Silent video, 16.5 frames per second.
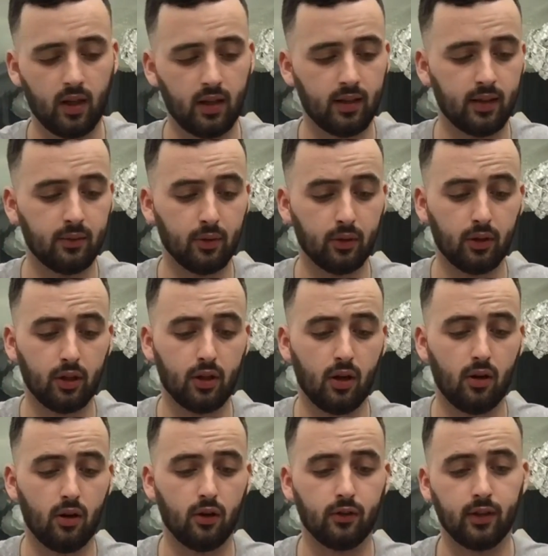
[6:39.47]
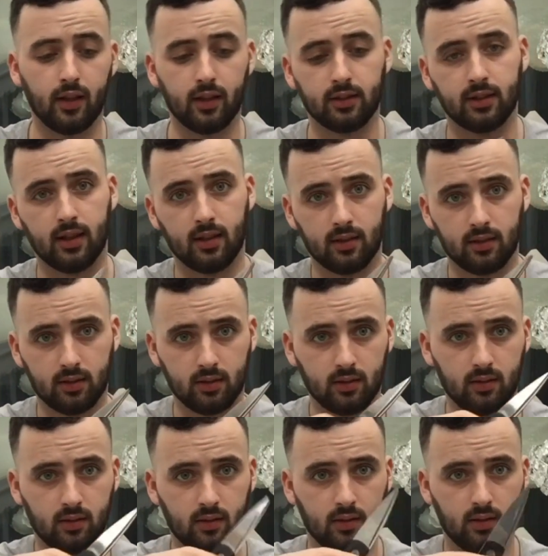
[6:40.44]
and then we're going to cut off
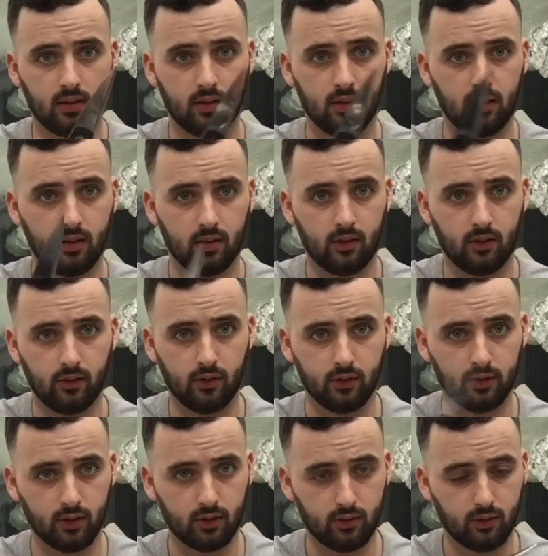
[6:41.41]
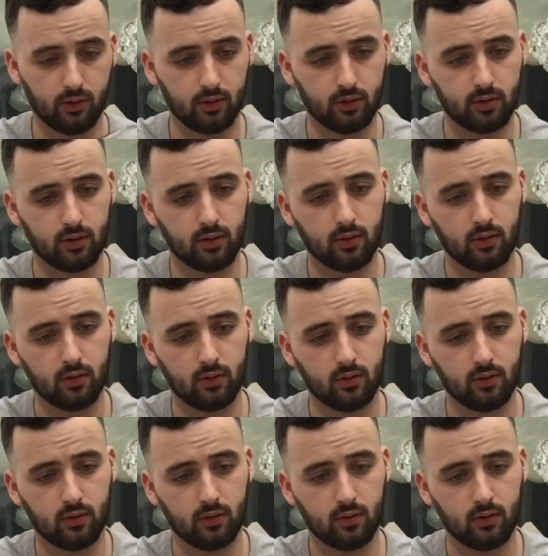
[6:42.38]
excess that runs across.